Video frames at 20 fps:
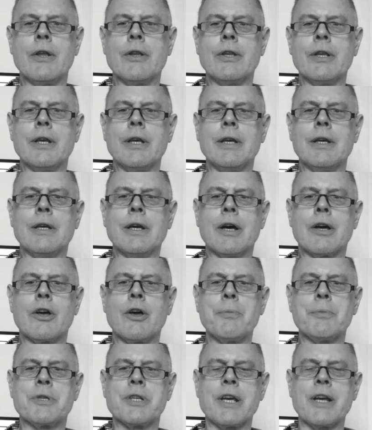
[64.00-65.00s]
the
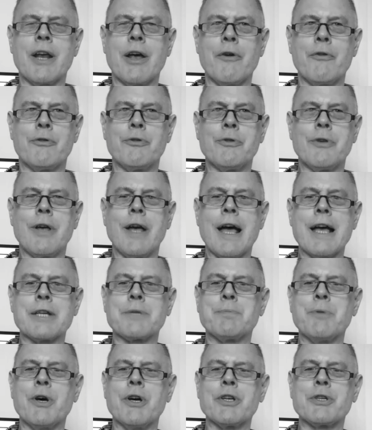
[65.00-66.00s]
Cupertino
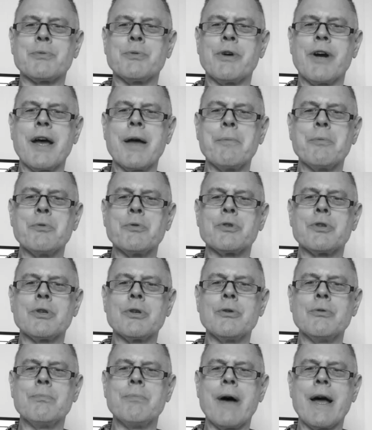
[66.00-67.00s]
experts were able
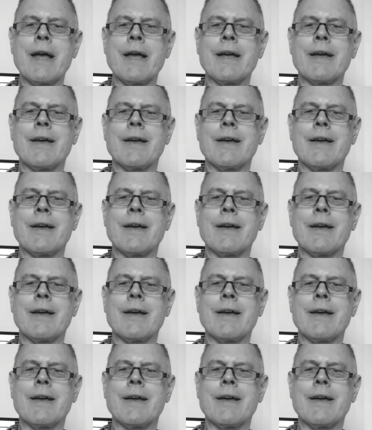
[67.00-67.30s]
to make